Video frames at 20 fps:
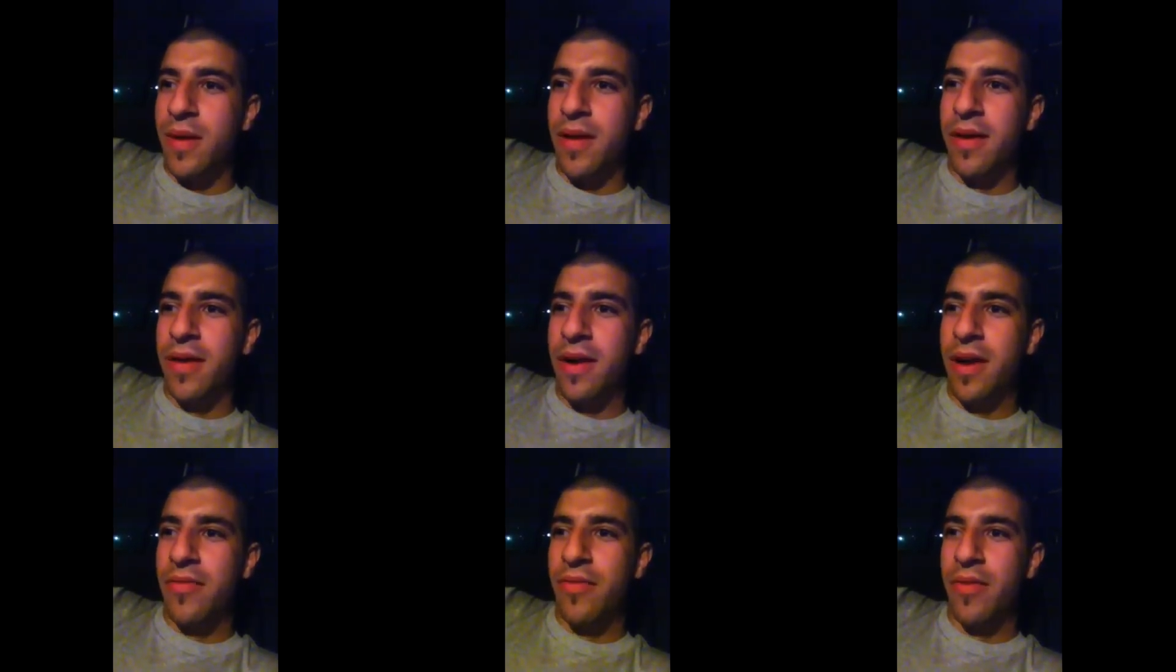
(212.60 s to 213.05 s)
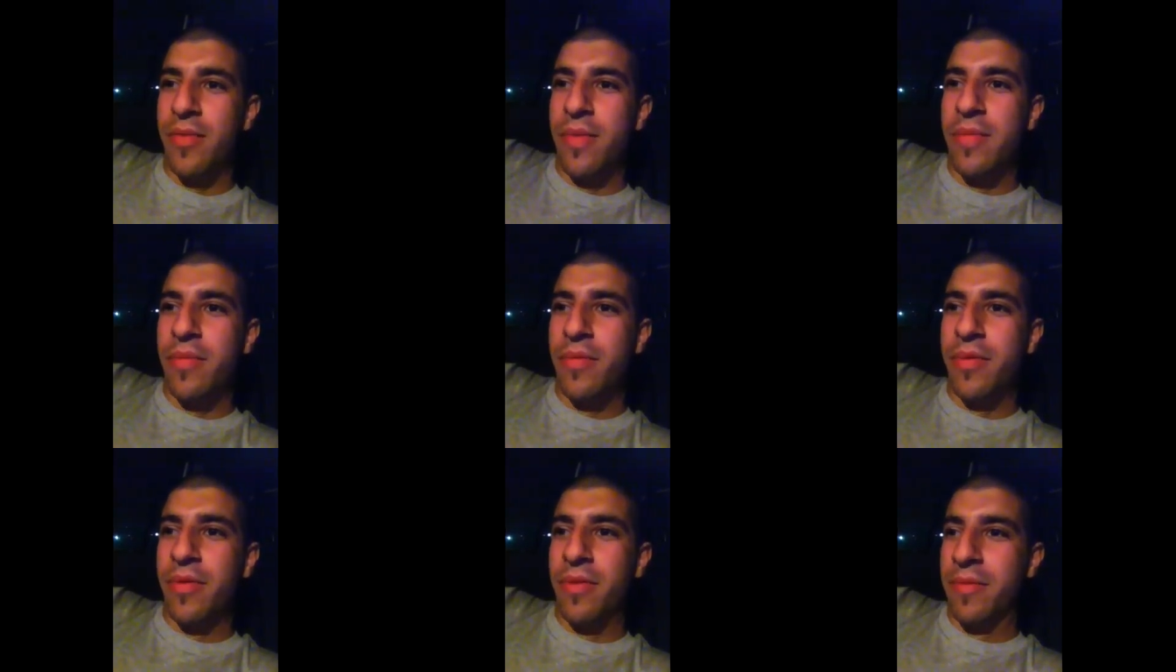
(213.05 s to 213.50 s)
I can't
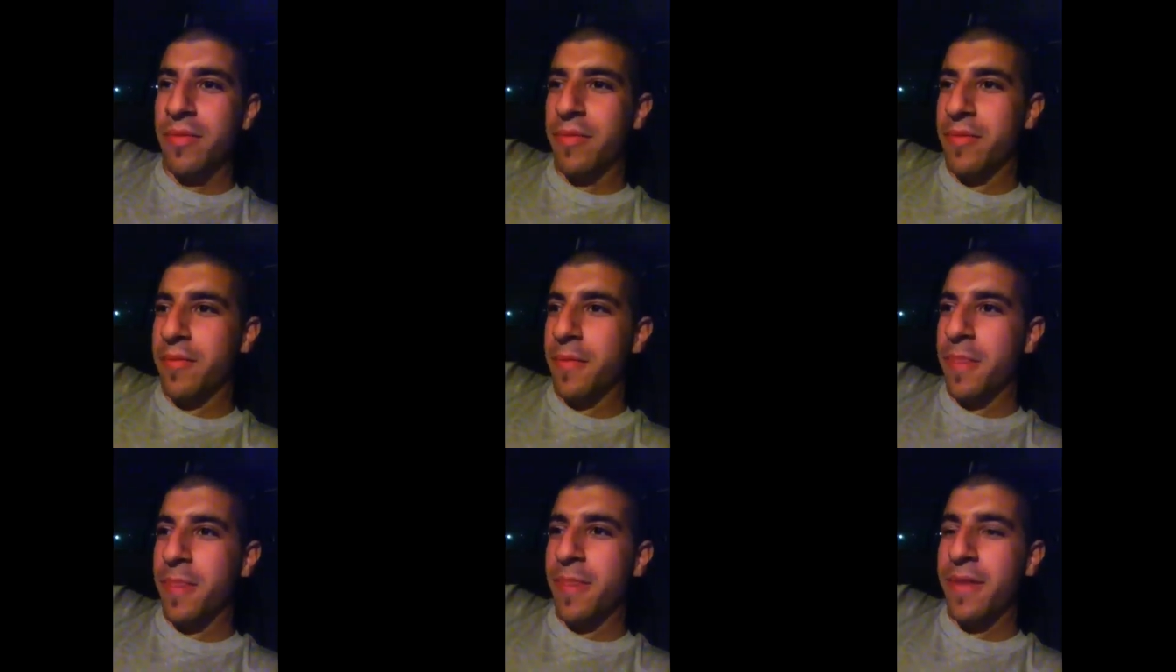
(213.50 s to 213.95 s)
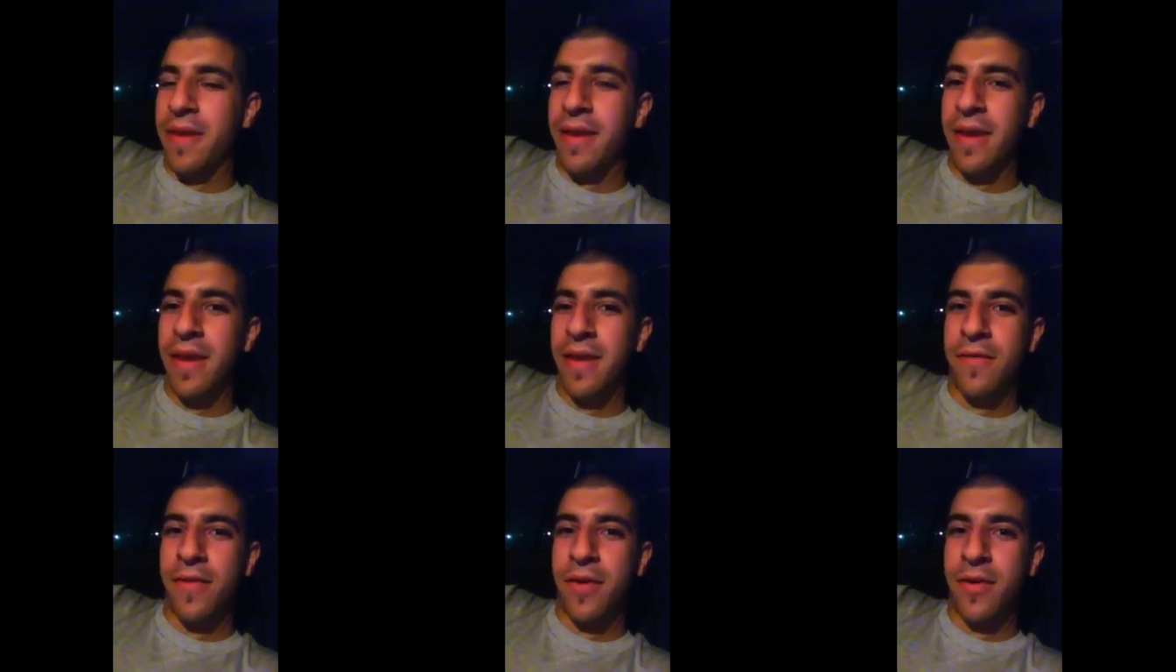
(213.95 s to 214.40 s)
remember
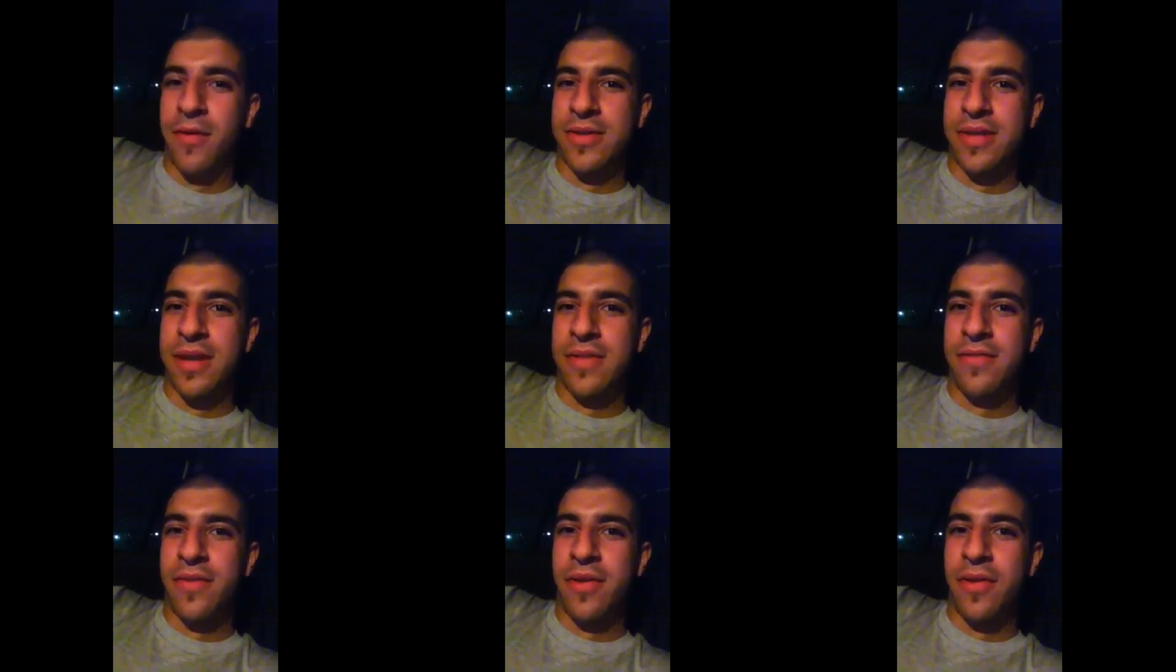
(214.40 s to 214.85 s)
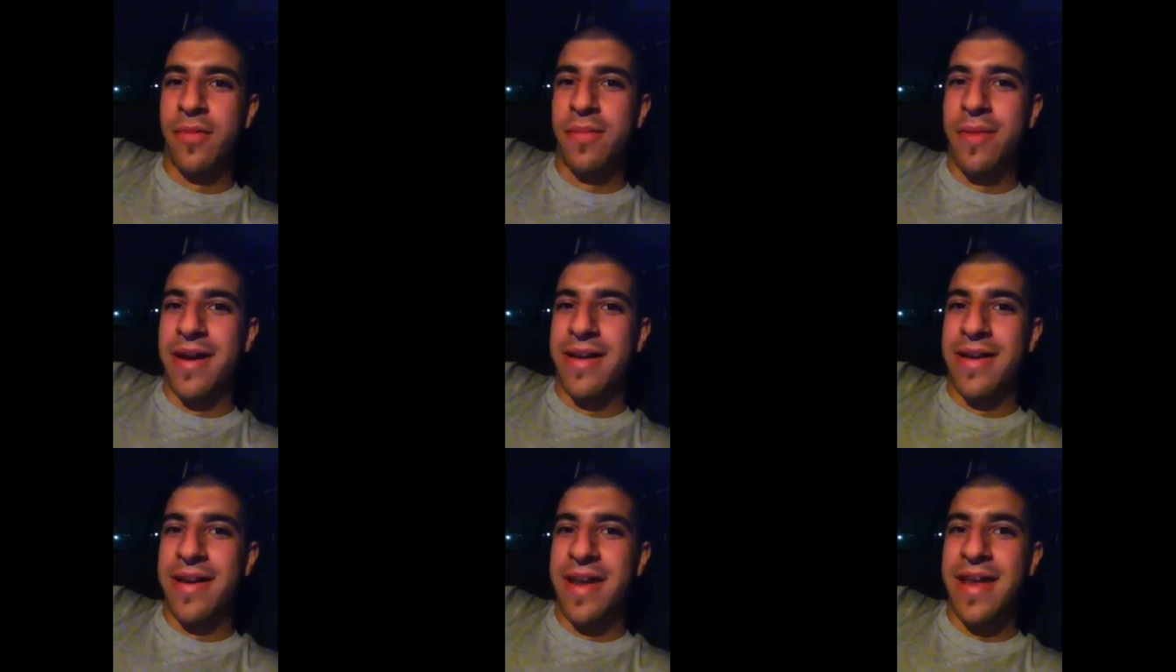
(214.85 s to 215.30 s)
if I was even on
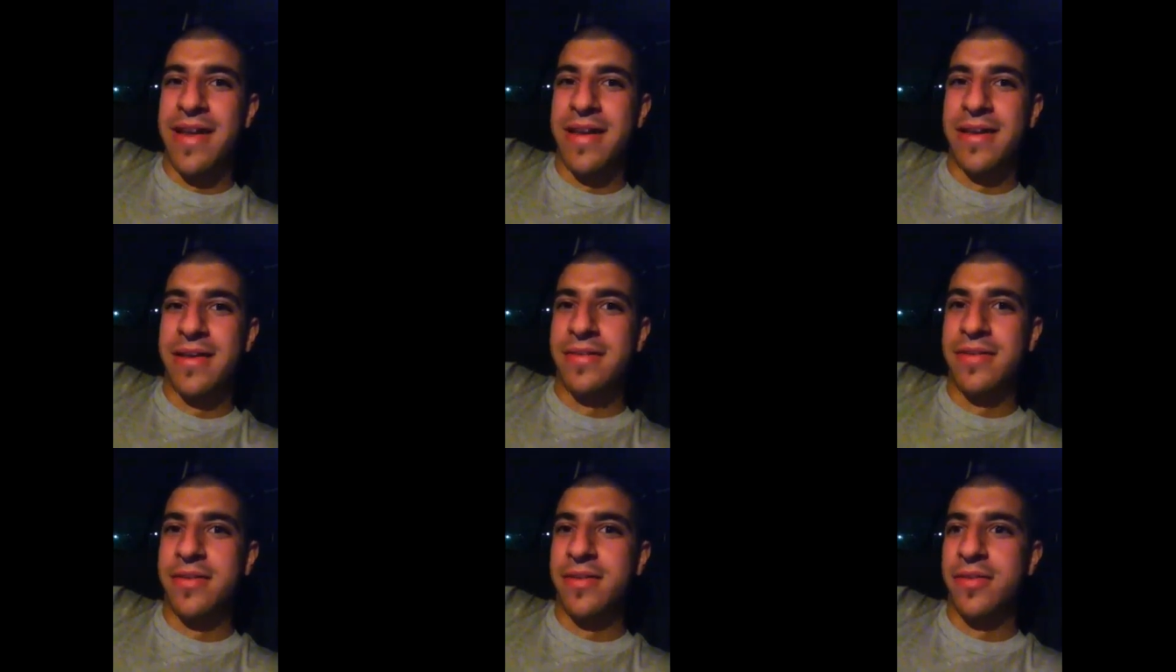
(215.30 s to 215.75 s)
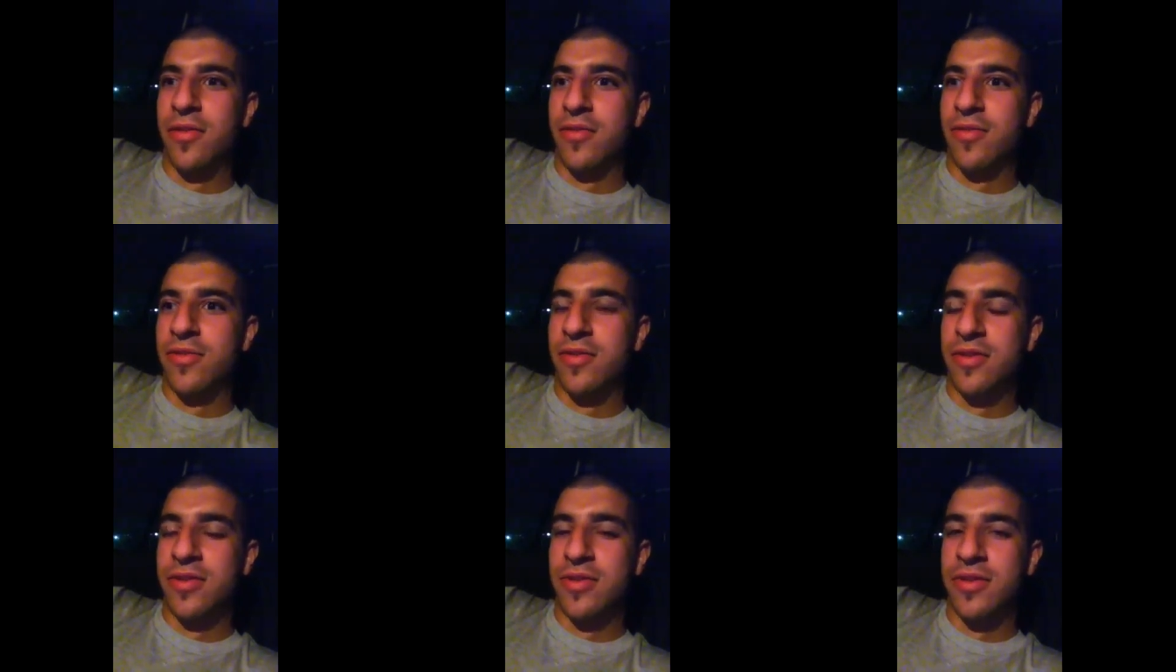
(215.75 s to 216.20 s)
my knees, you
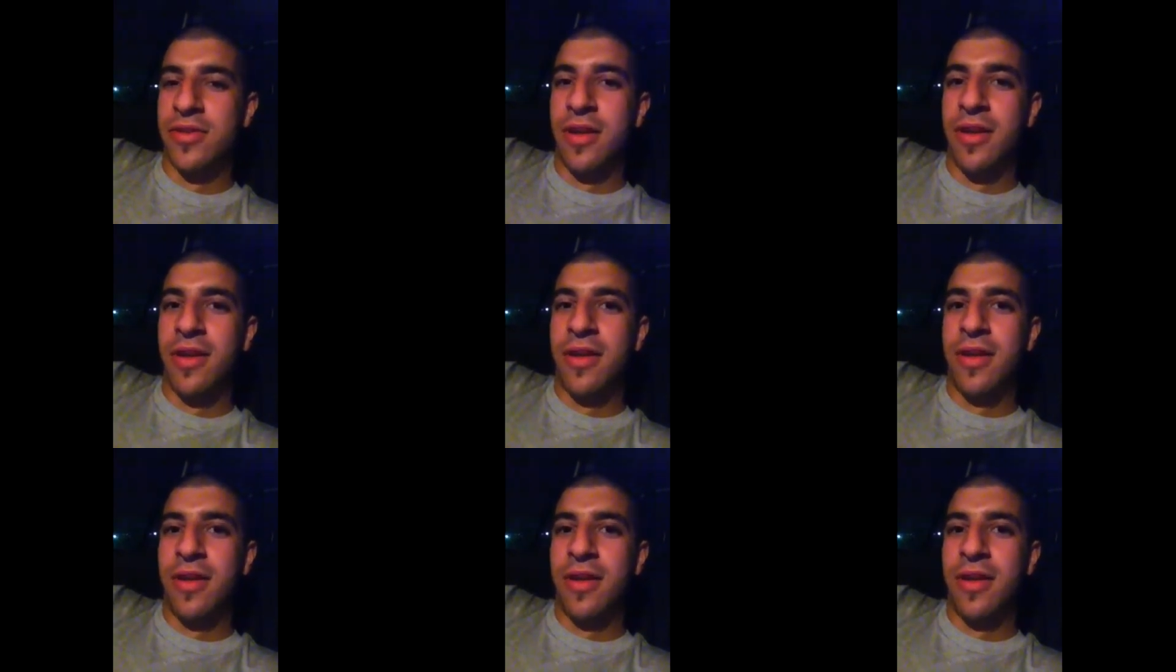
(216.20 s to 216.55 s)
know, just,